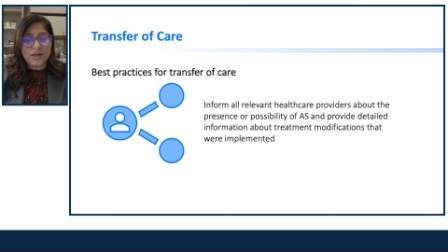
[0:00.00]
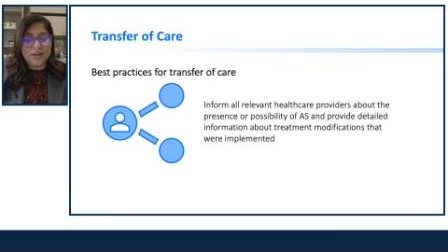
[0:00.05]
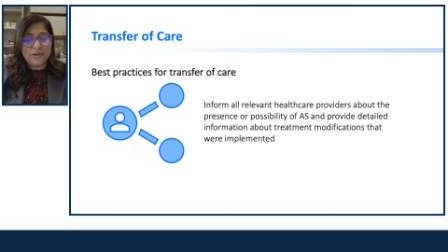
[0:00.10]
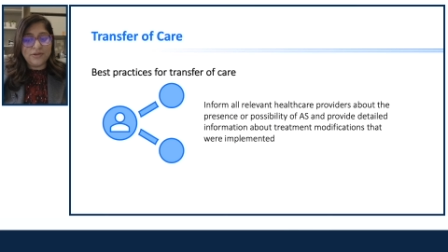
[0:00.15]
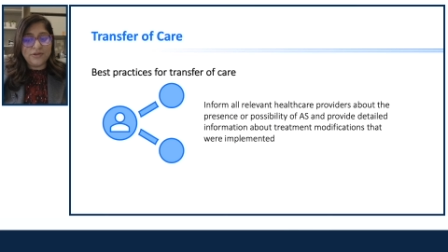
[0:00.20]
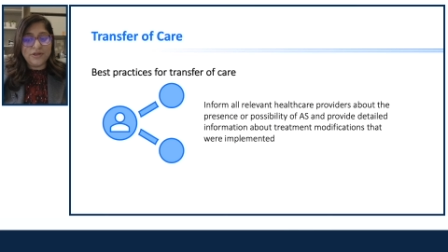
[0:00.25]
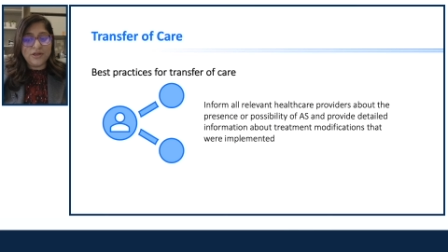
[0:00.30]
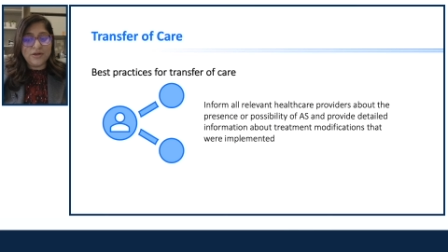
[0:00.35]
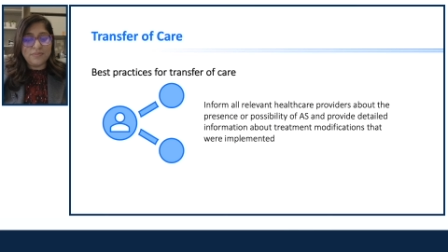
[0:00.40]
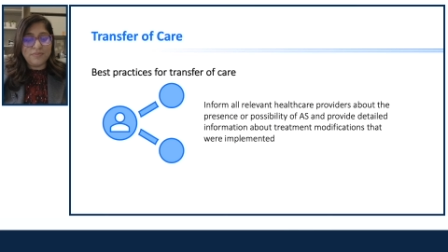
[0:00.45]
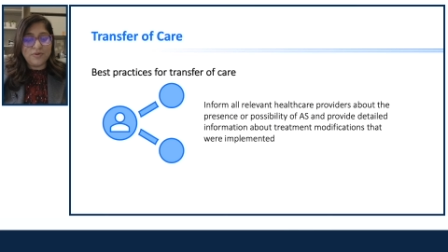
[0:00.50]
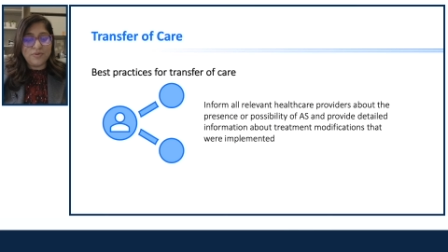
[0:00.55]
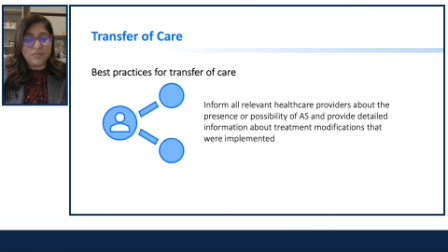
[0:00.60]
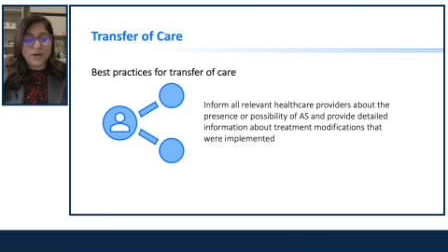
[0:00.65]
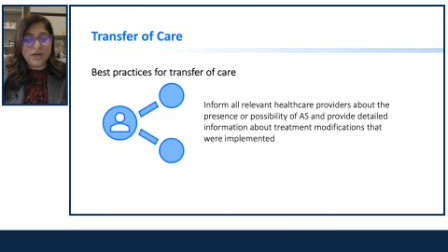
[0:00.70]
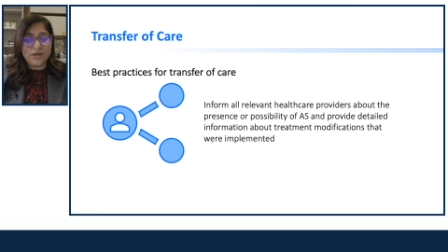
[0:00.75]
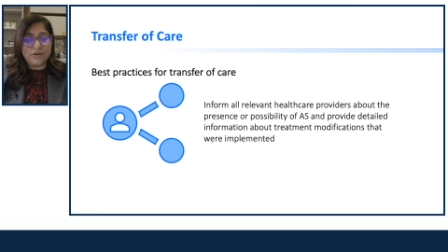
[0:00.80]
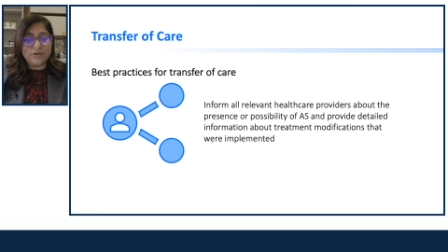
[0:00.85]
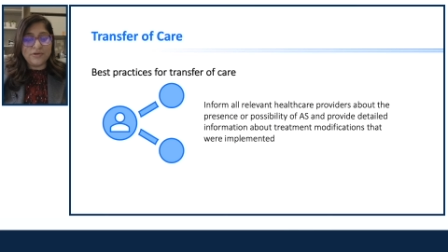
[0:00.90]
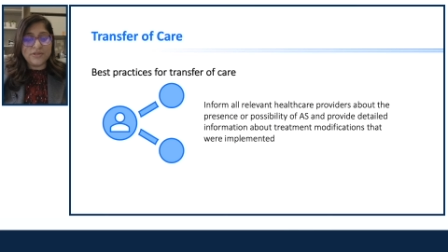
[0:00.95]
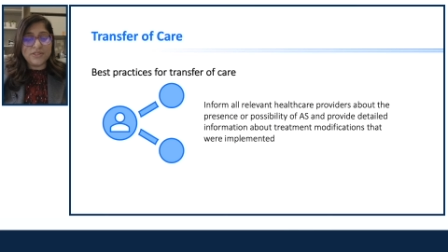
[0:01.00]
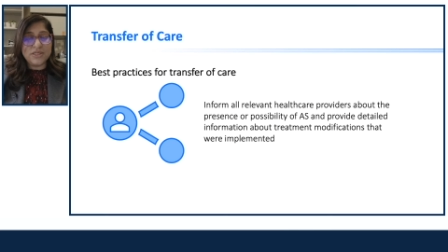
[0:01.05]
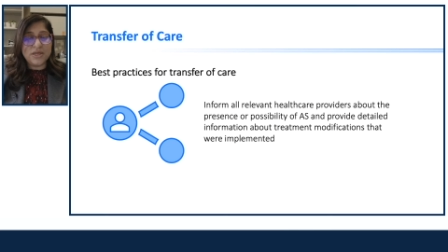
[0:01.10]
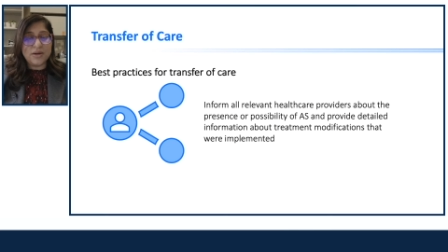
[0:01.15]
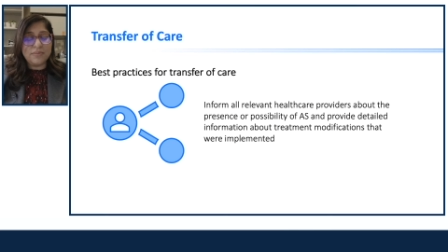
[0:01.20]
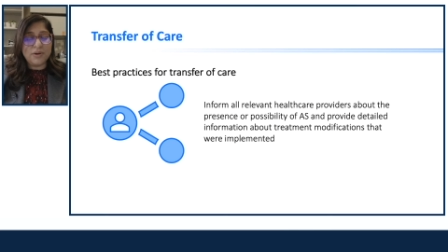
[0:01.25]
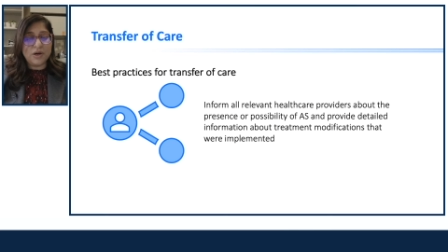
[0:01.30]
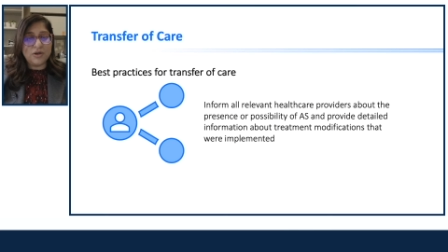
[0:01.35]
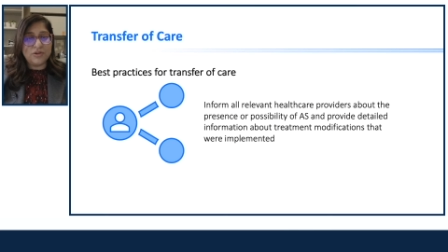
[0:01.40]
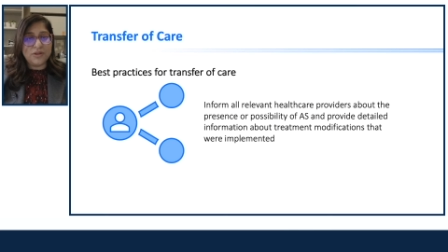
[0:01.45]
healthcare providers
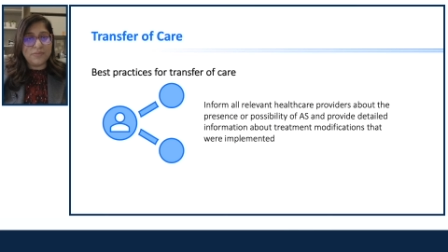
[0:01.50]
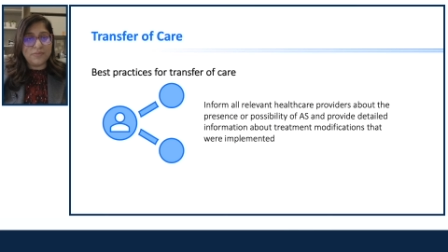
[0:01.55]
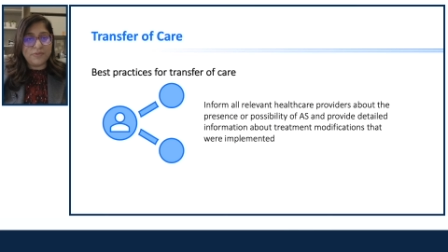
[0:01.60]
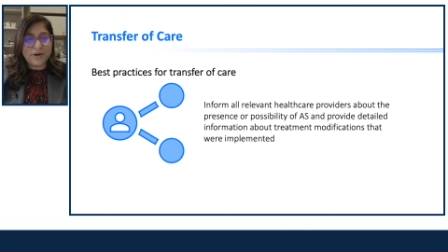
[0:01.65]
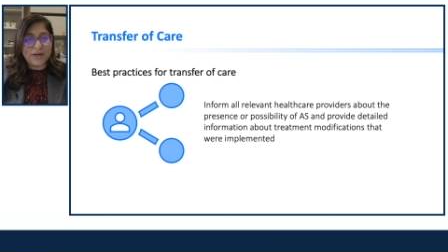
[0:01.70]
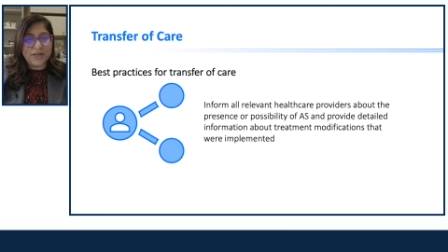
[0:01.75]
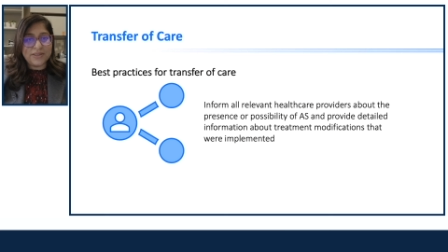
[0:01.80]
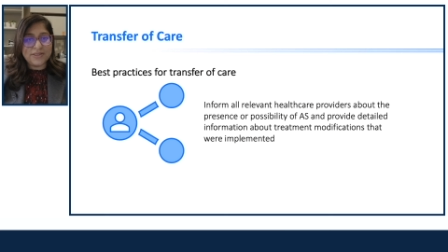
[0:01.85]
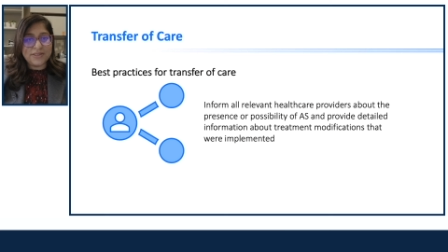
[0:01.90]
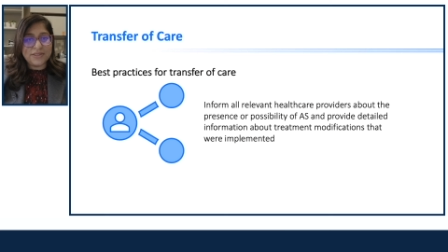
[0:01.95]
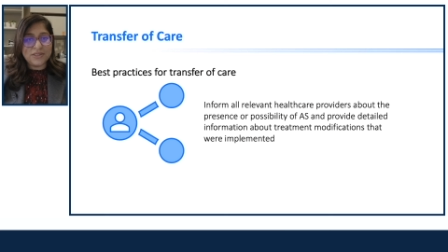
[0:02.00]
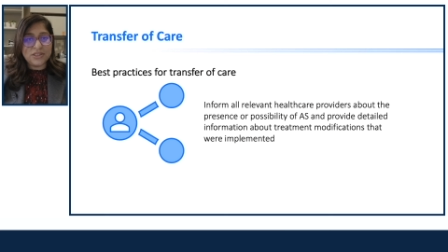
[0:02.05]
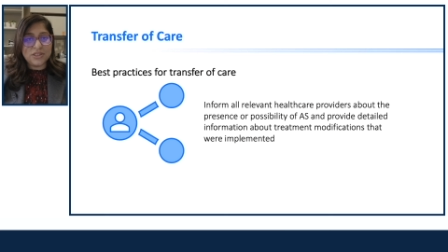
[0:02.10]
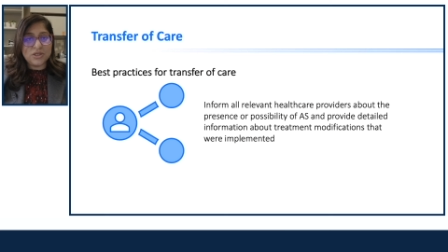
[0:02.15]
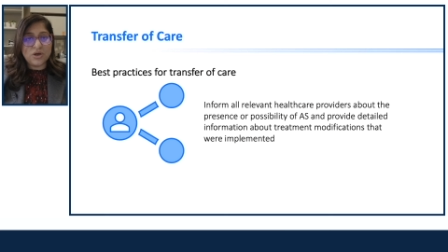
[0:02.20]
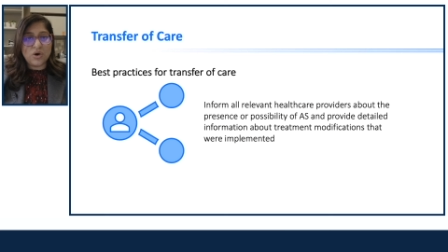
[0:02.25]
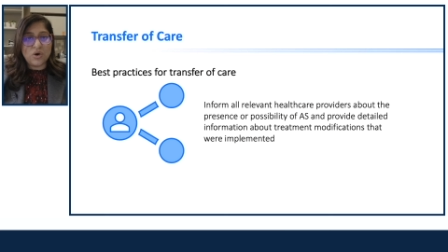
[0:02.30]
about the presence